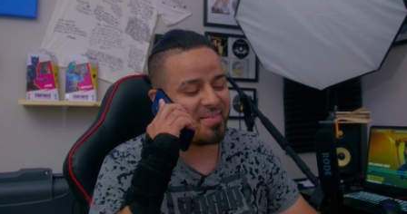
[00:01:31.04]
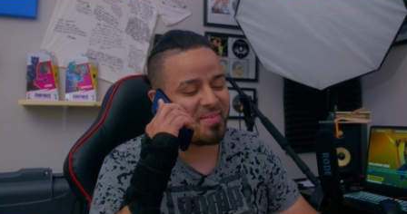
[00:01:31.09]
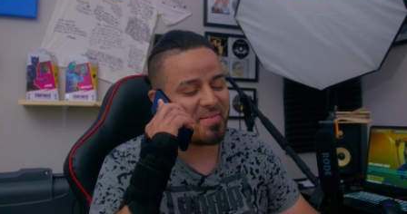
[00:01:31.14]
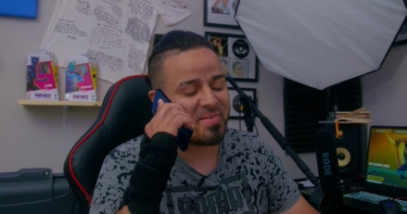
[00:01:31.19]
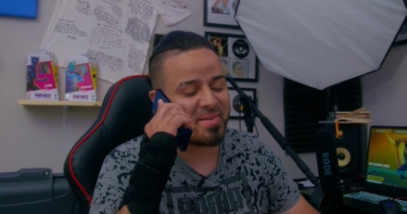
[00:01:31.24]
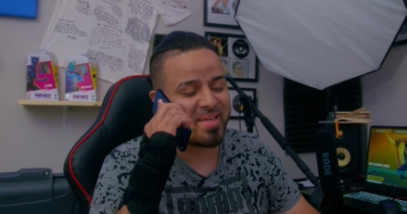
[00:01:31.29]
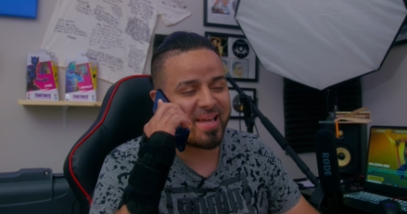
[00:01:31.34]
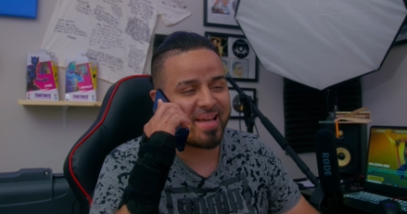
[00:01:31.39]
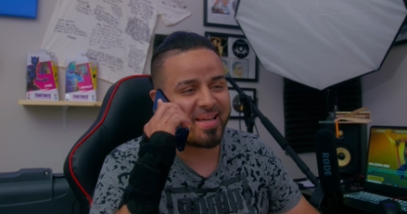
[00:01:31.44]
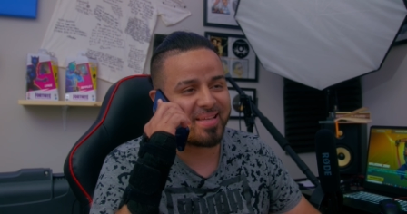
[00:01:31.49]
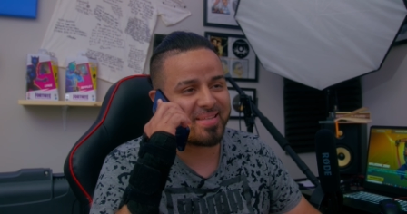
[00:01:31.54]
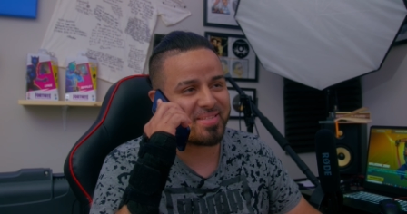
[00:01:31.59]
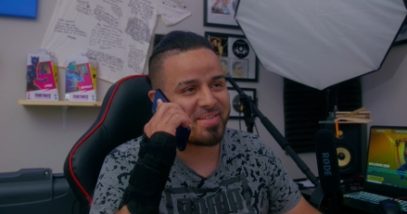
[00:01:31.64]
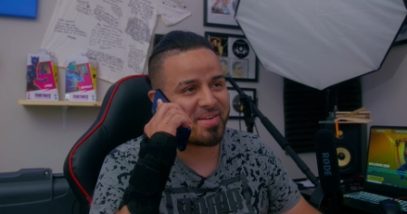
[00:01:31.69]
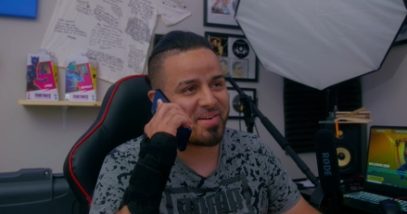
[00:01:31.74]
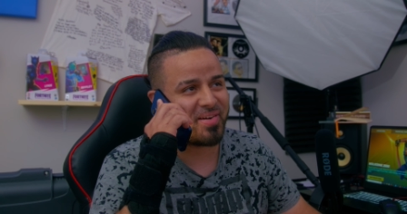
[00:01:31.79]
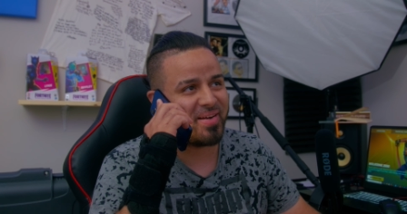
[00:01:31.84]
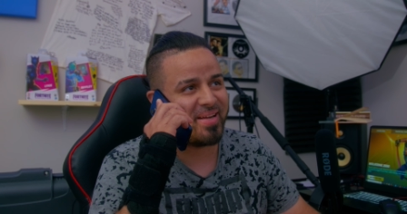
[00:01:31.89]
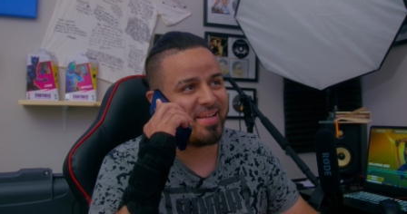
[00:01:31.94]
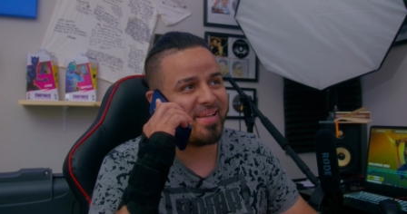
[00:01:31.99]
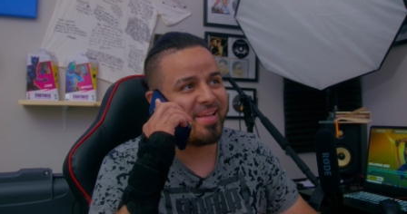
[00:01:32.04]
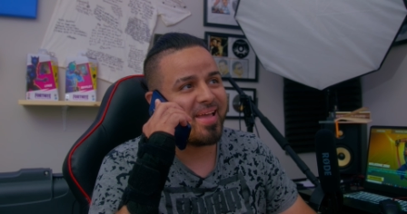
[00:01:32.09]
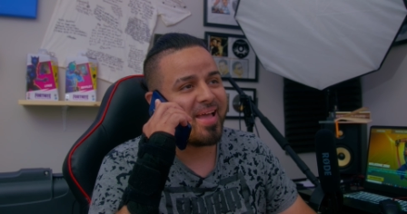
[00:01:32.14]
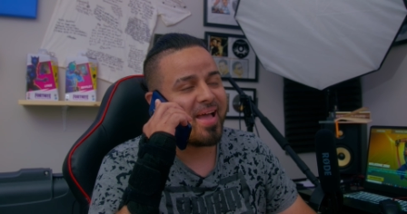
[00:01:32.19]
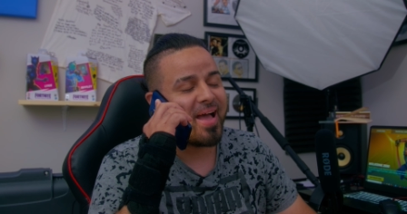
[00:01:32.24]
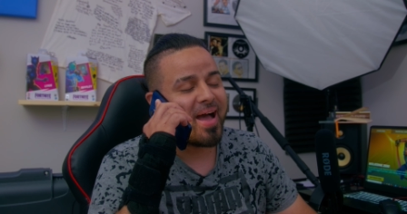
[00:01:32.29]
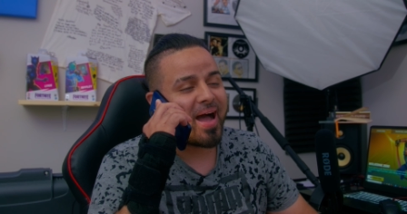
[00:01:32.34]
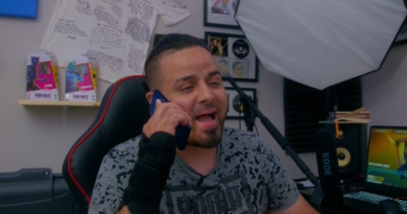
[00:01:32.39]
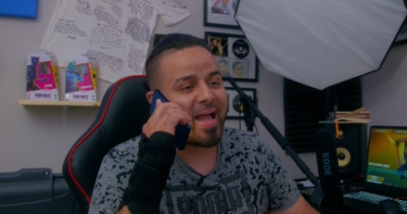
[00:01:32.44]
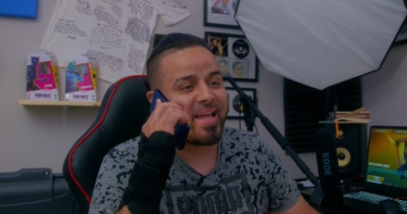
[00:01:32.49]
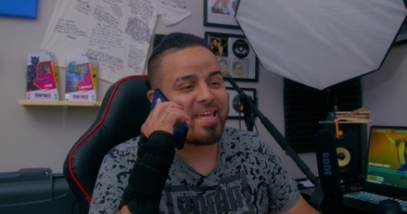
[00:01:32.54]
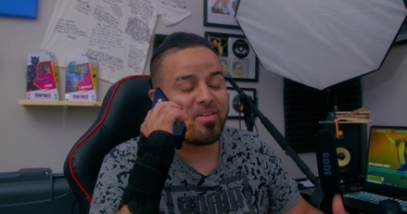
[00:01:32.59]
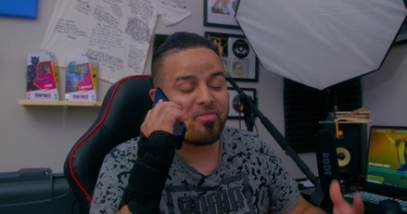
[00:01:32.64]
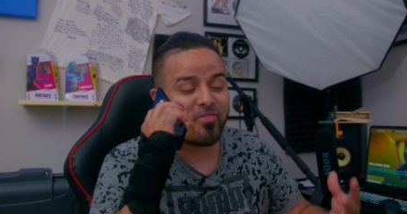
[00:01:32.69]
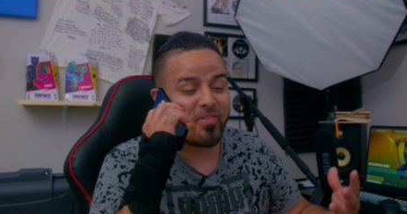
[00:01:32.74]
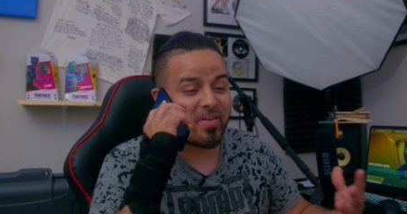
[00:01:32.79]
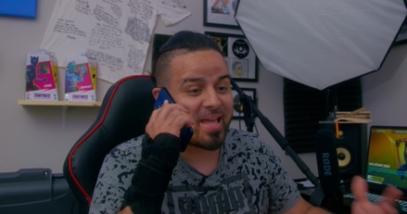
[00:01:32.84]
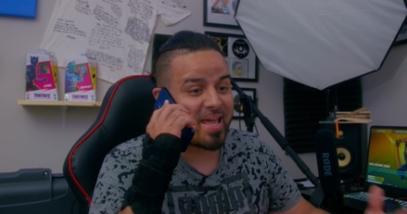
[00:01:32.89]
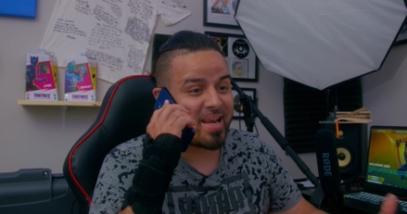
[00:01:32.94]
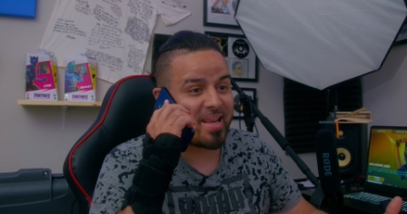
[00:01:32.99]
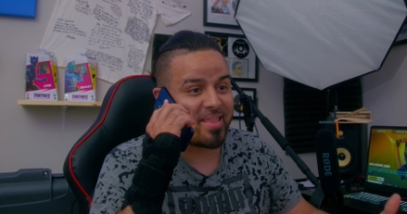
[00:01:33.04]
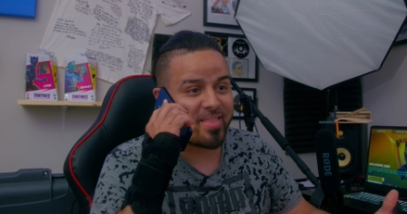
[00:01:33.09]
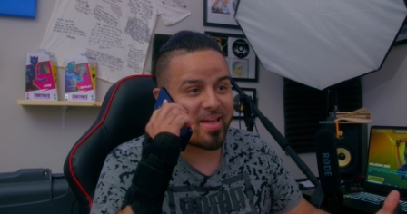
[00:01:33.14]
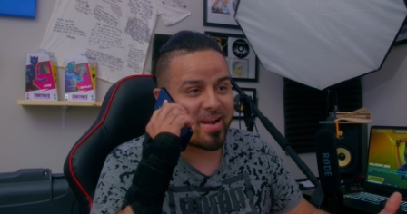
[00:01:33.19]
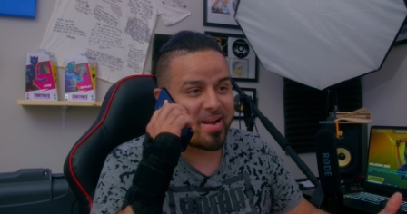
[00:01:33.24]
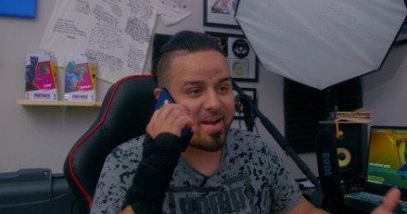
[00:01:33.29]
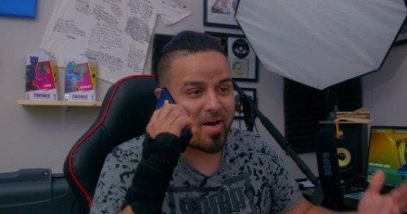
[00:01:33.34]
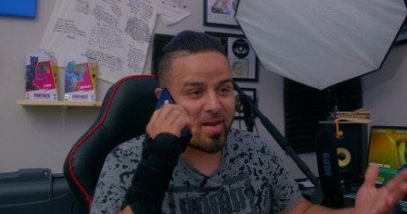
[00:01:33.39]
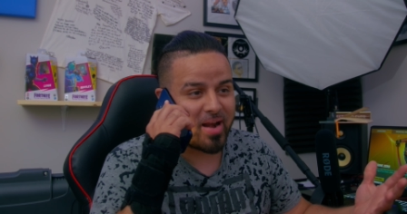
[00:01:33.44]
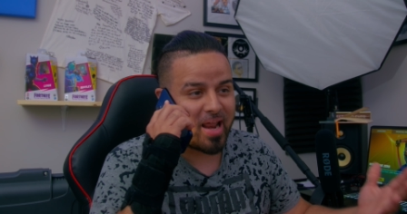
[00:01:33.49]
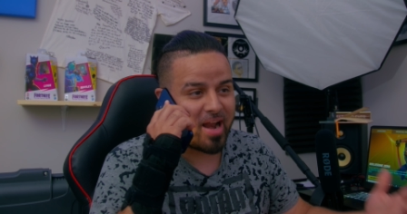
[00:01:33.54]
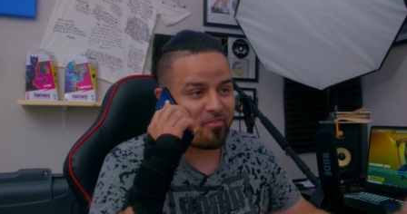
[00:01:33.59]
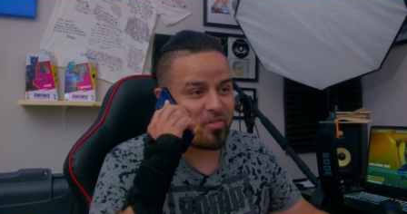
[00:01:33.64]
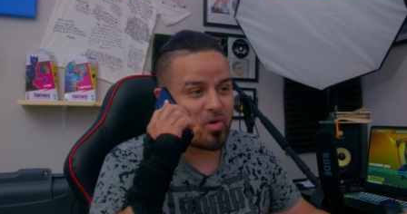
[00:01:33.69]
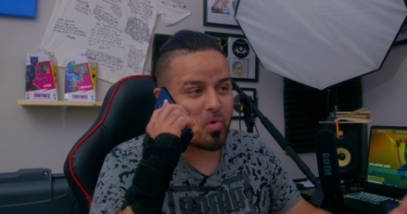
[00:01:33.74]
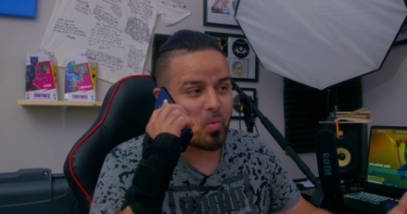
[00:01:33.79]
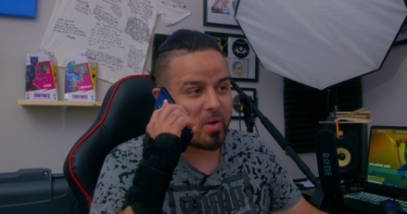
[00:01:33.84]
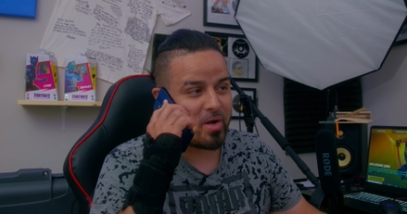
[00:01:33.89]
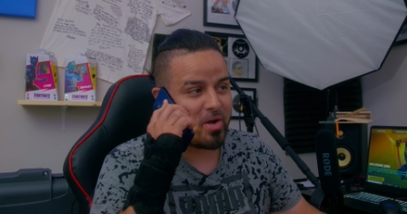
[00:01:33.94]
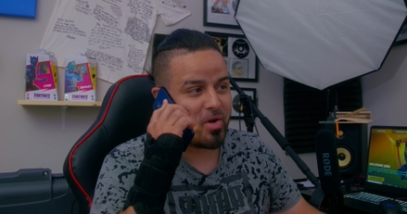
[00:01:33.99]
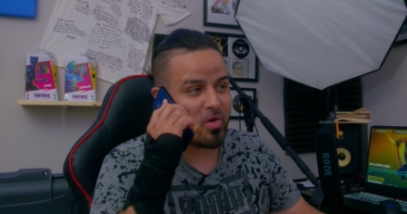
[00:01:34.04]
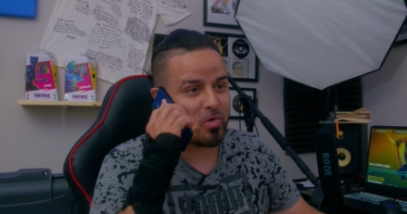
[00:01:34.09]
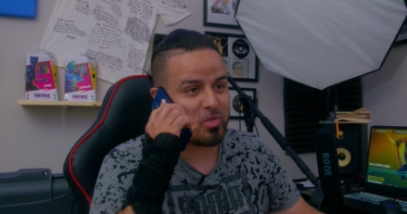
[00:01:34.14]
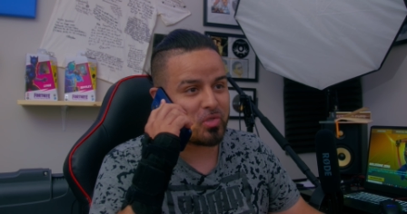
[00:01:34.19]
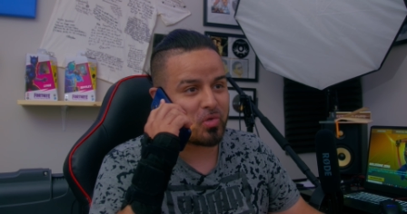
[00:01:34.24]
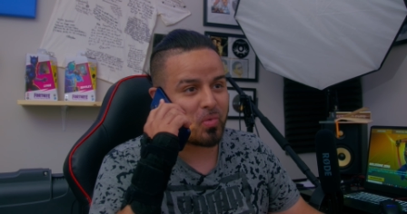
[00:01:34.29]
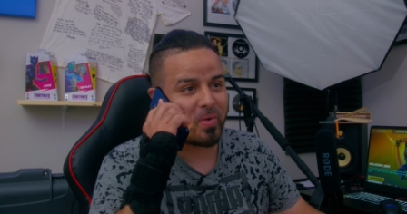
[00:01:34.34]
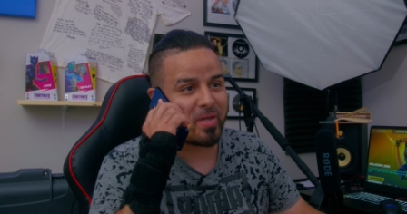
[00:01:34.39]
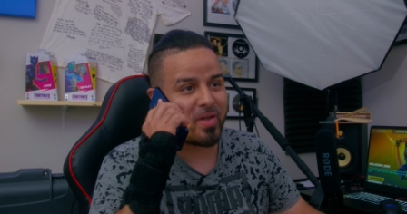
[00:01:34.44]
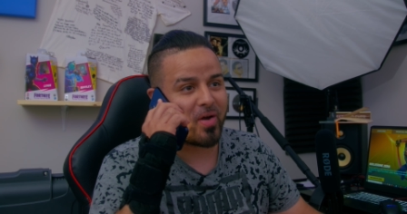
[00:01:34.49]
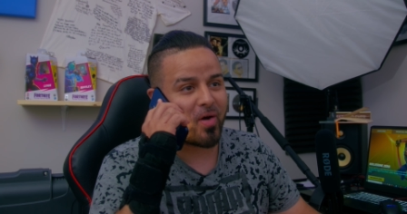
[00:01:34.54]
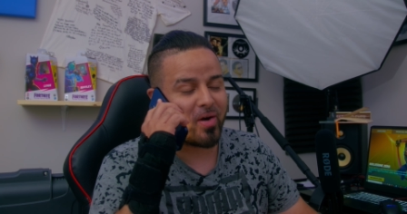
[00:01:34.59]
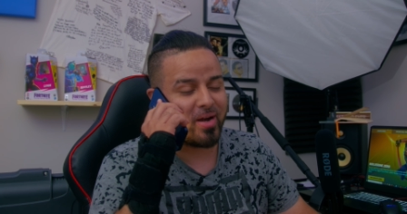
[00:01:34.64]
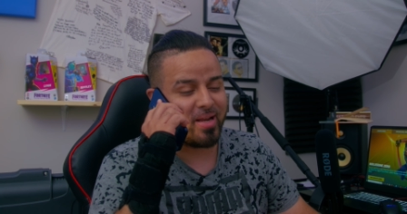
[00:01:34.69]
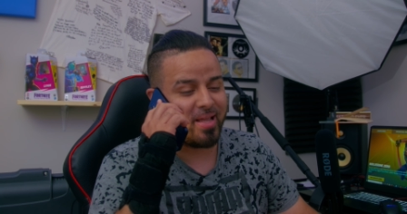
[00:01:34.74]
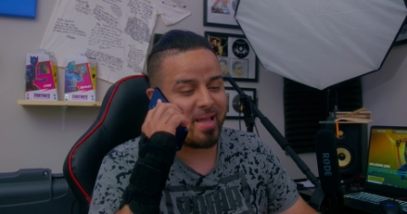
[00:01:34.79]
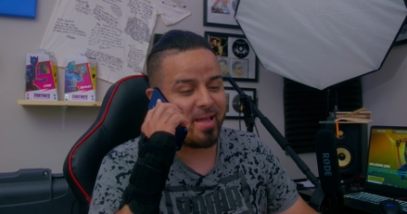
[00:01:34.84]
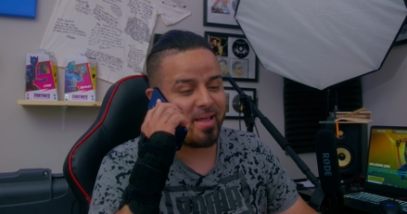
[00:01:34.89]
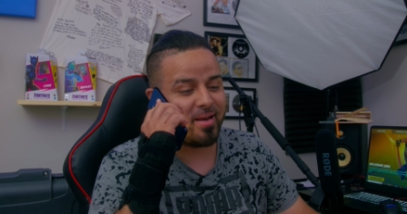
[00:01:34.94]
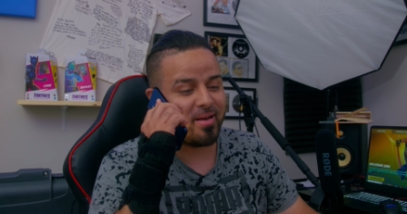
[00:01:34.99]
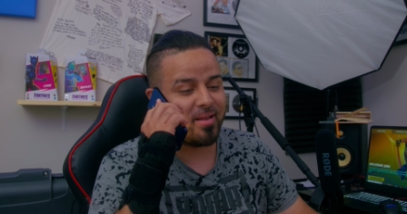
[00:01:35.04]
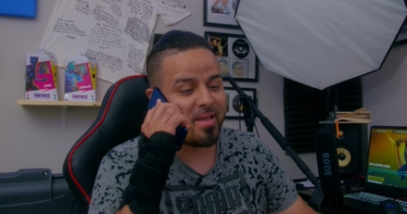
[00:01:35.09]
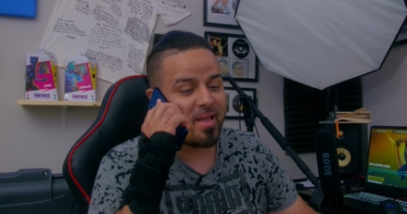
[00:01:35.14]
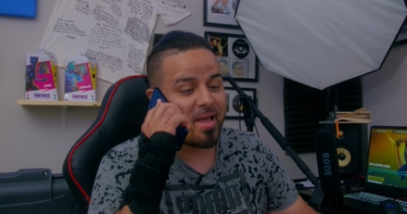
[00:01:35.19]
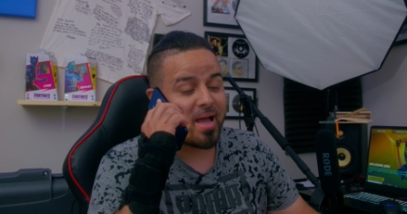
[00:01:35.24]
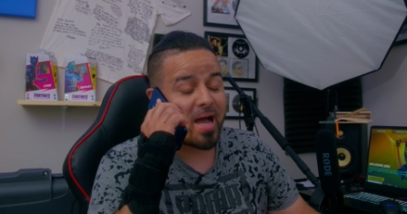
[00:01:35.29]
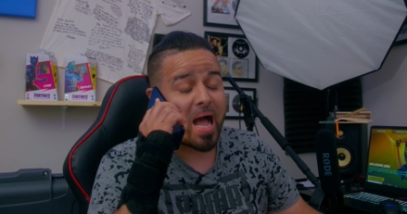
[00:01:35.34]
Oh, yeah, sorry. I keep forgetting that not everyone knows who we are yet.